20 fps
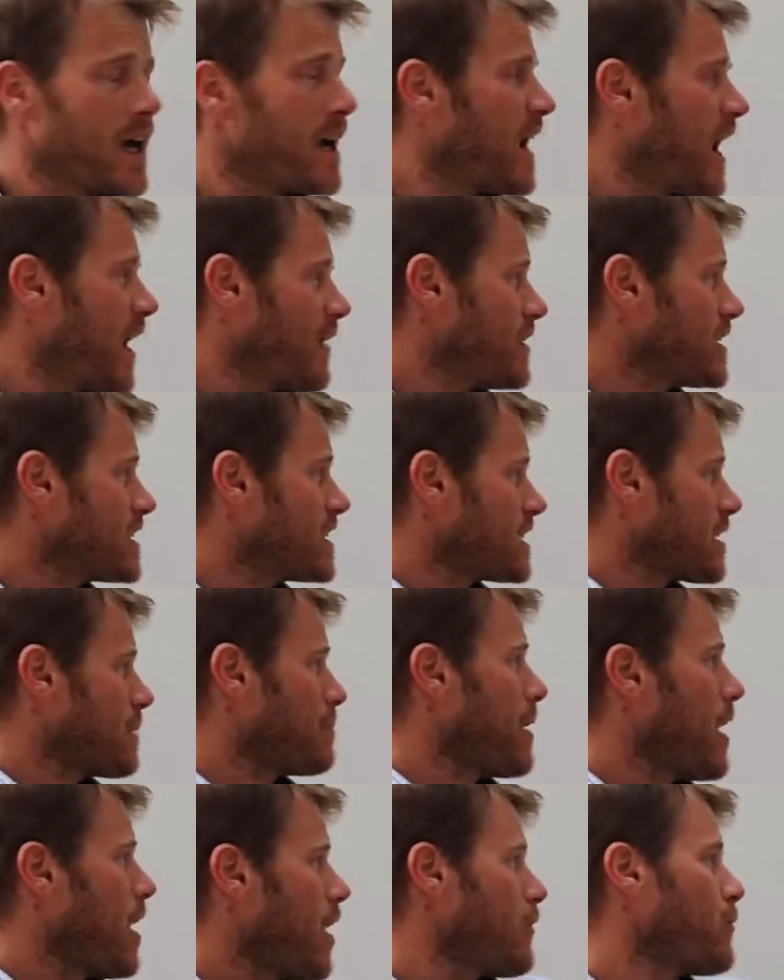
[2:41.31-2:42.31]
And this is the
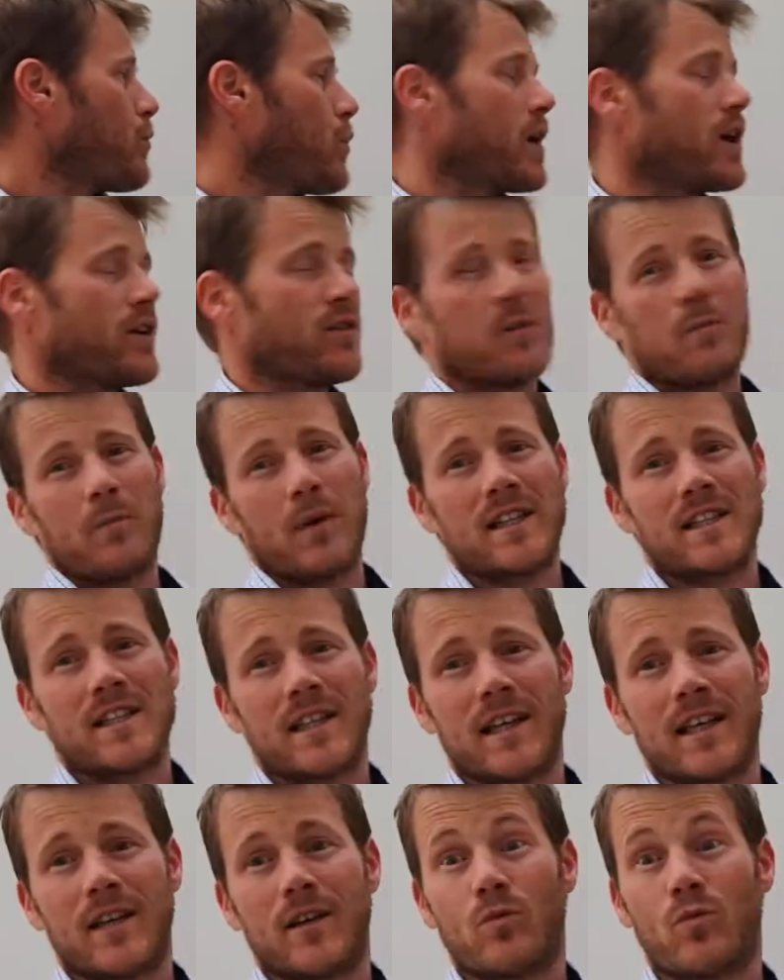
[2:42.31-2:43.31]
pathway that
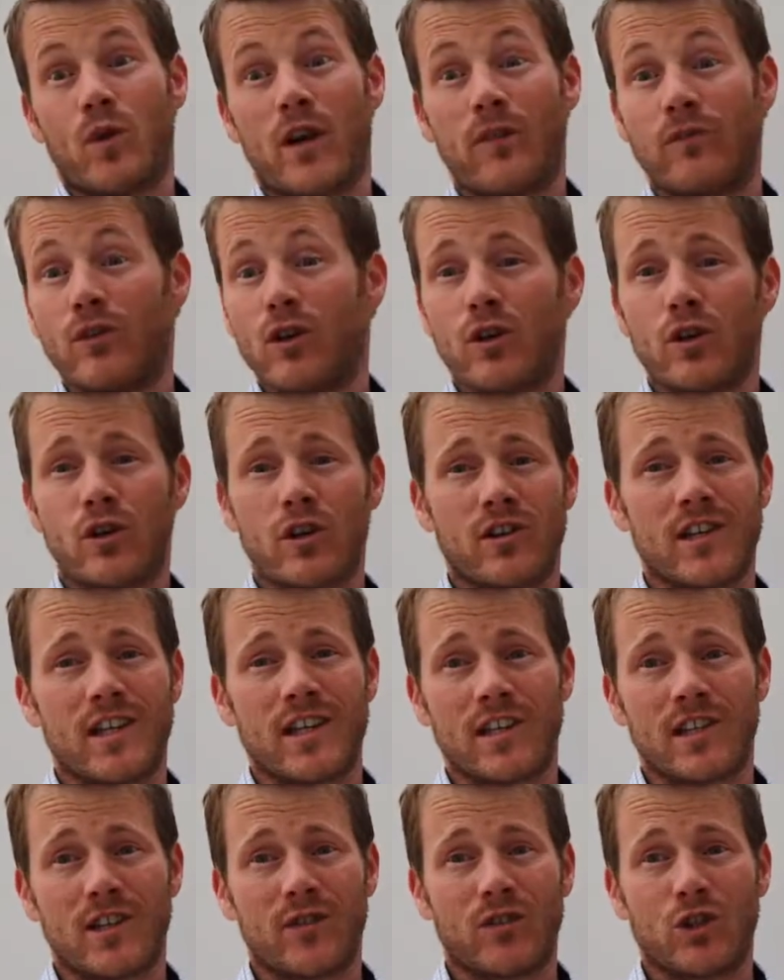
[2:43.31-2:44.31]
basically whenever you look at an
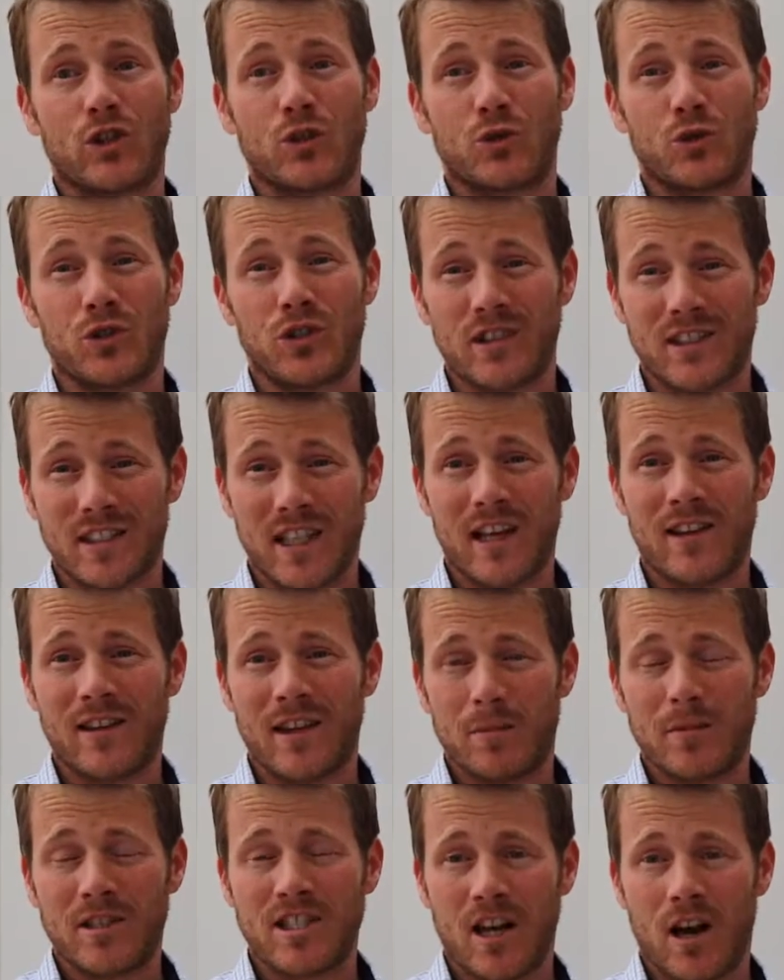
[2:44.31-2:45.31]
individual and you're setting
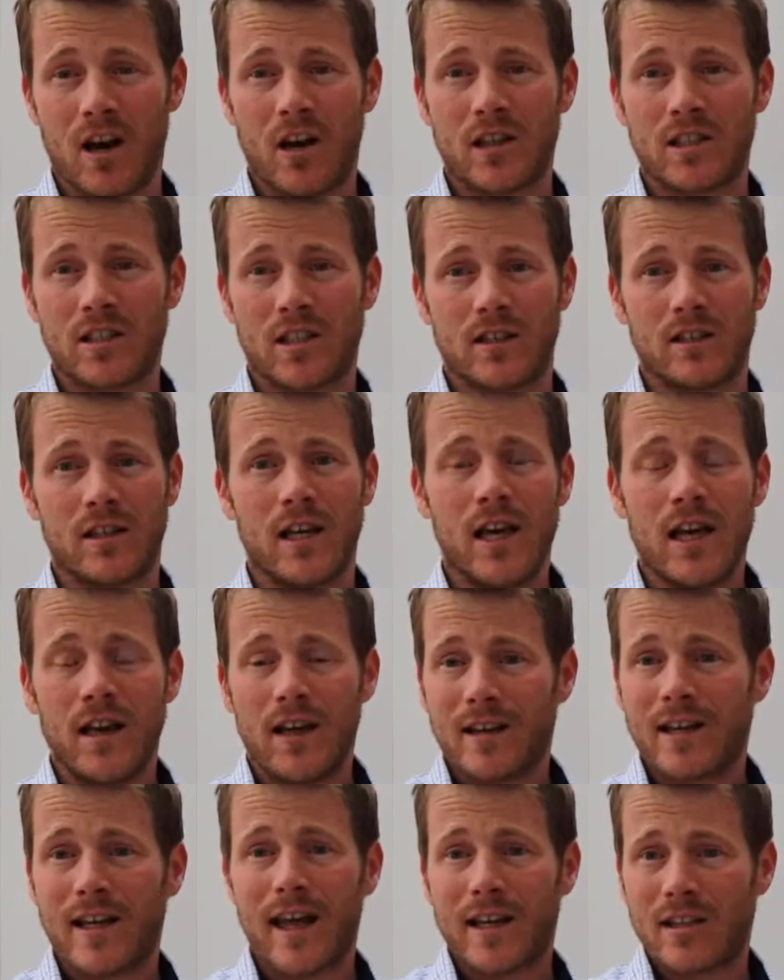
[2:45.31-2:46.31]
them a task and
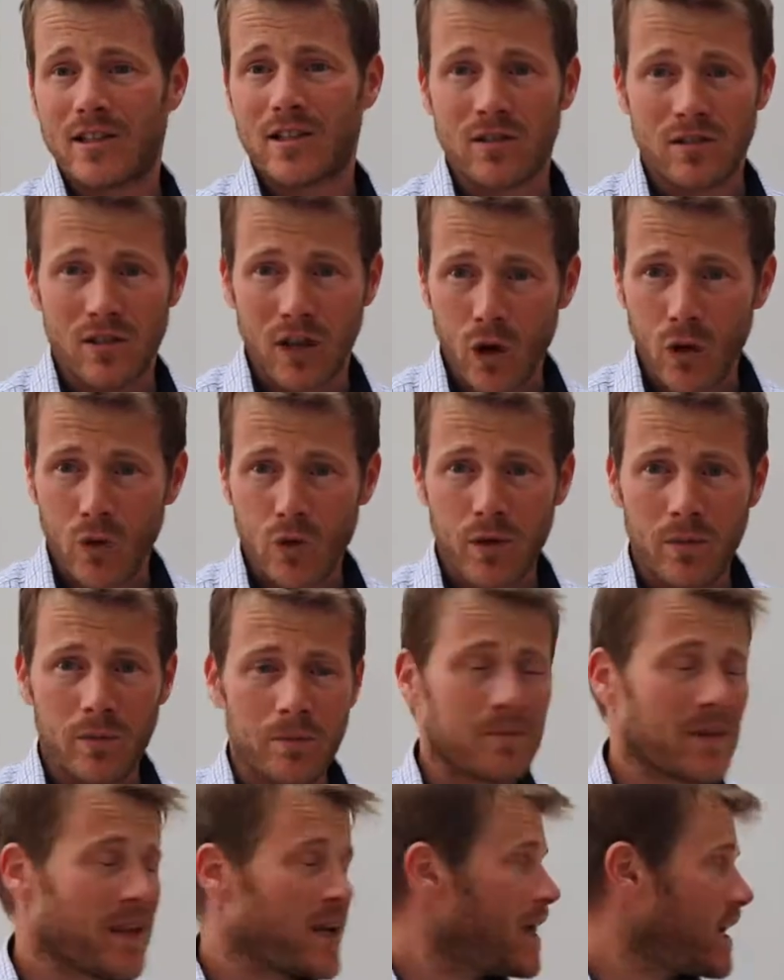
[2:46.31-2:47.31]
getting to know them,
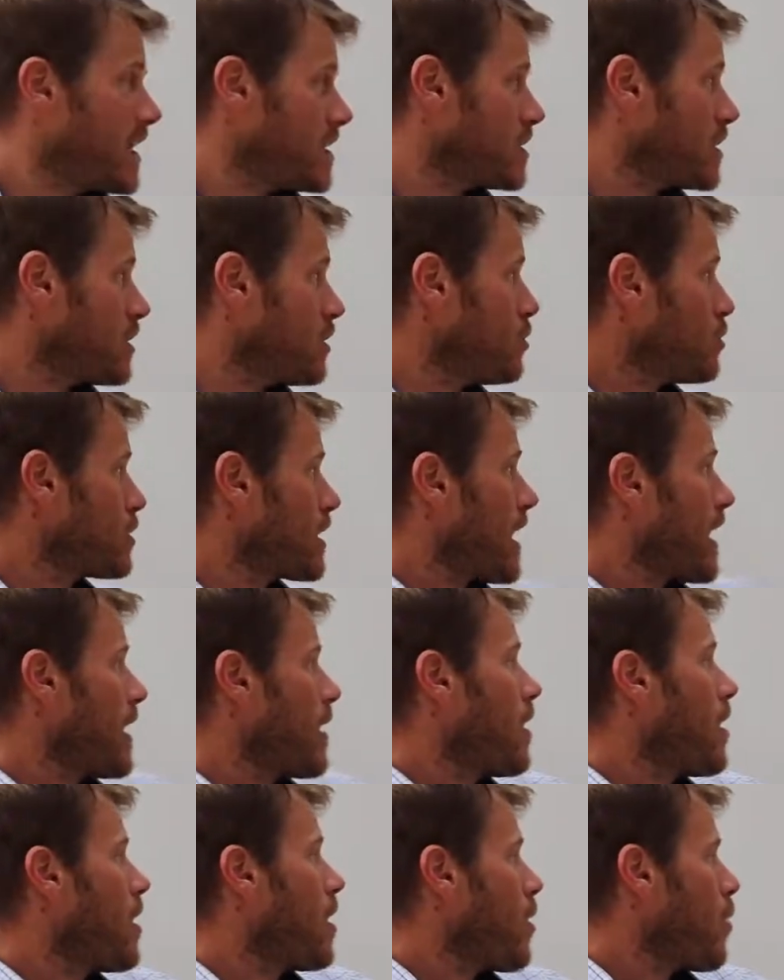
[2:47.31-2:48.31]
is to look at
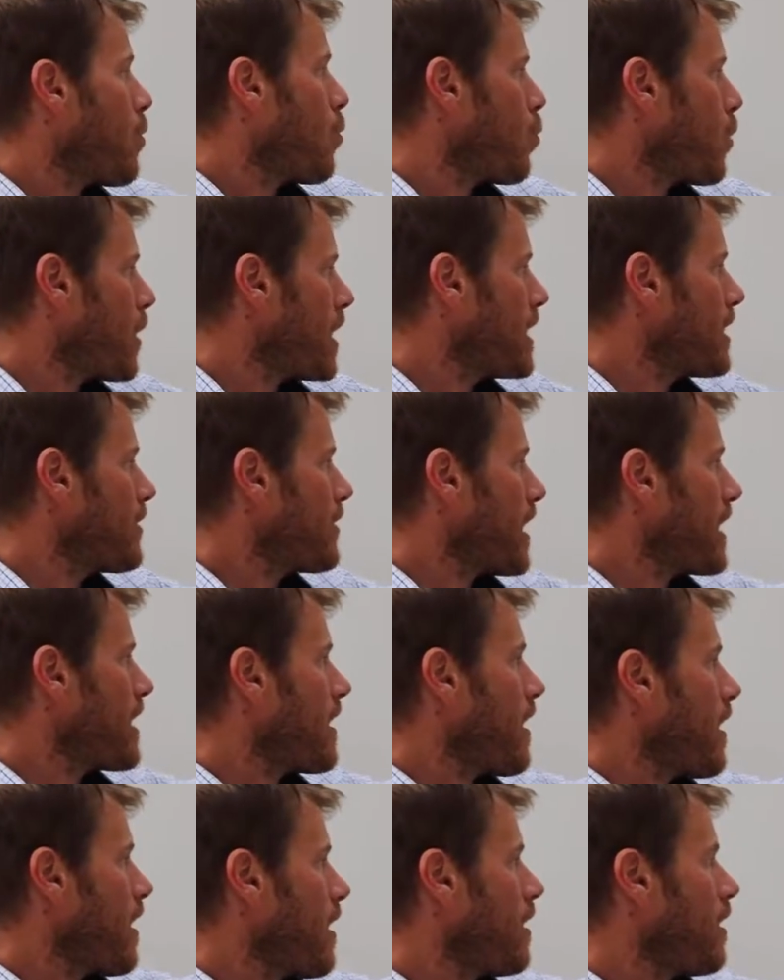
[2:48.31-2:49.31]
where they
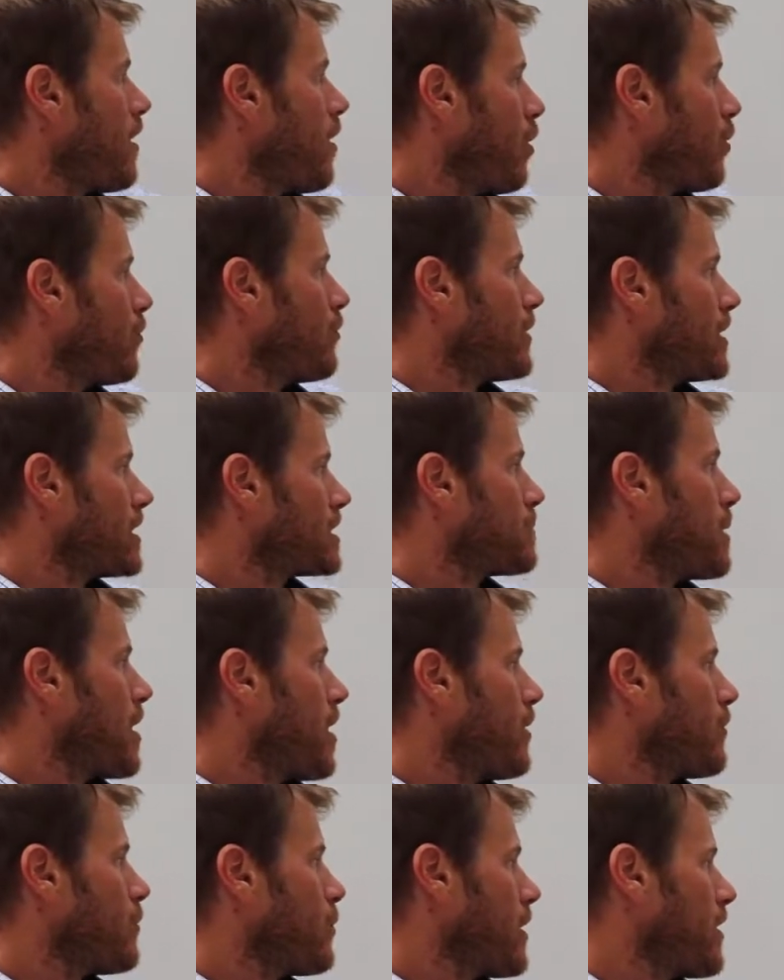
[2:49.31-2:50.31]
are on this
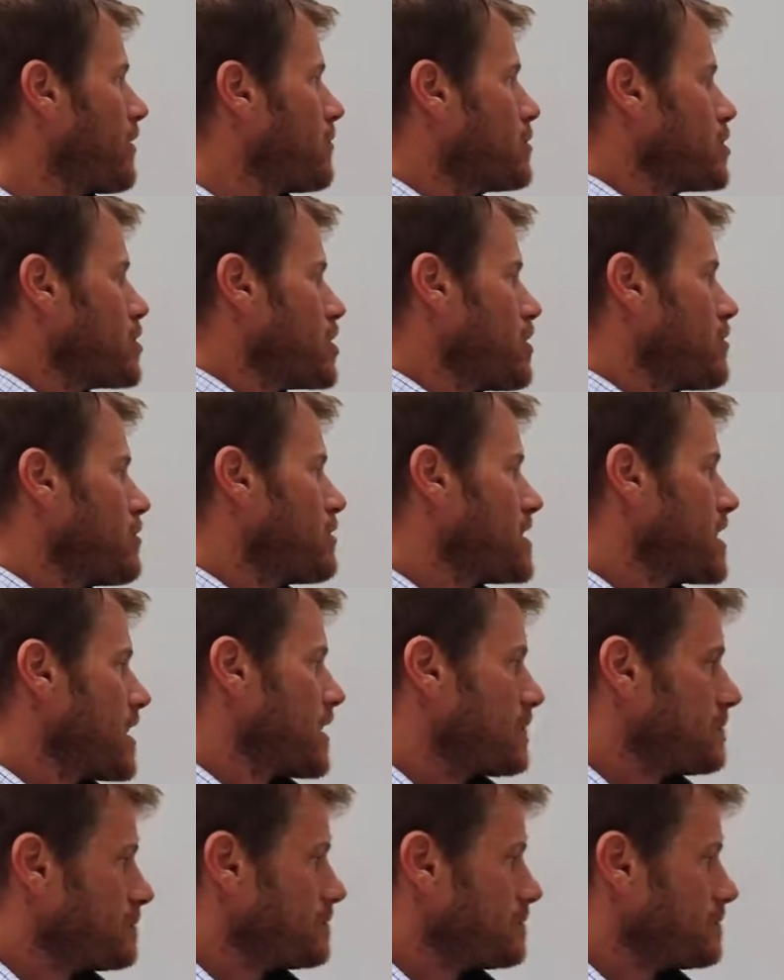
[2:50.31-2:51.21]
pathway of maturity.